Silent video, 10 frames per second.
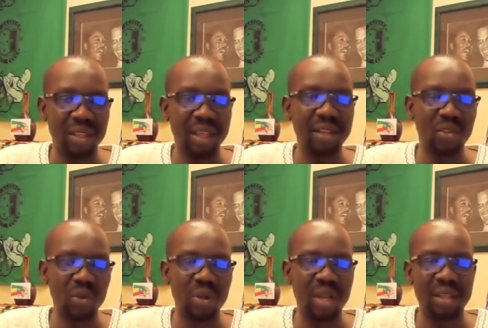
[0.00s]
And
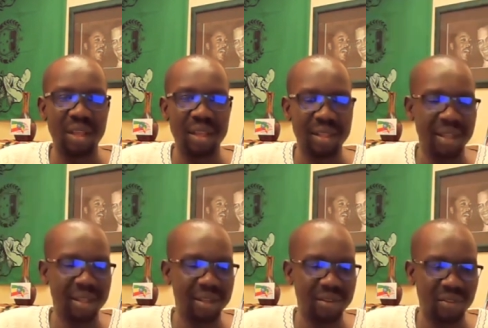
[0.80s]
soon I
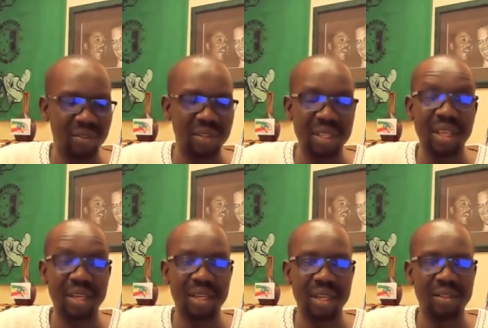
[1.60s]
can see
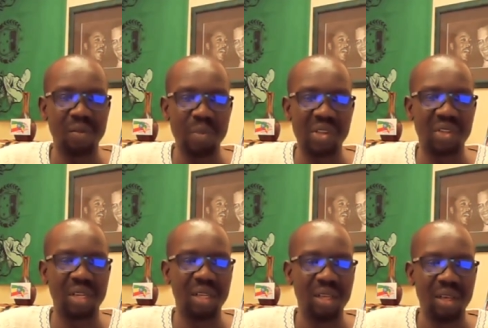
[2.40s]
that the
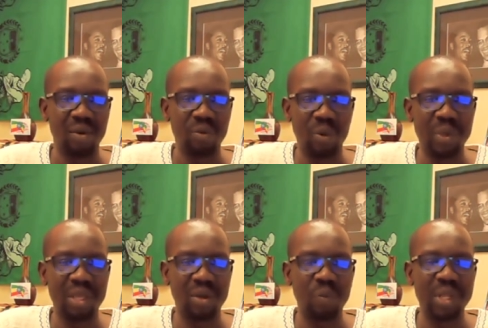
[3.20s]
mission will
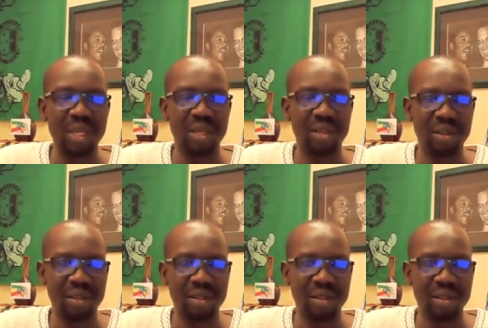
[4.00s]
be completed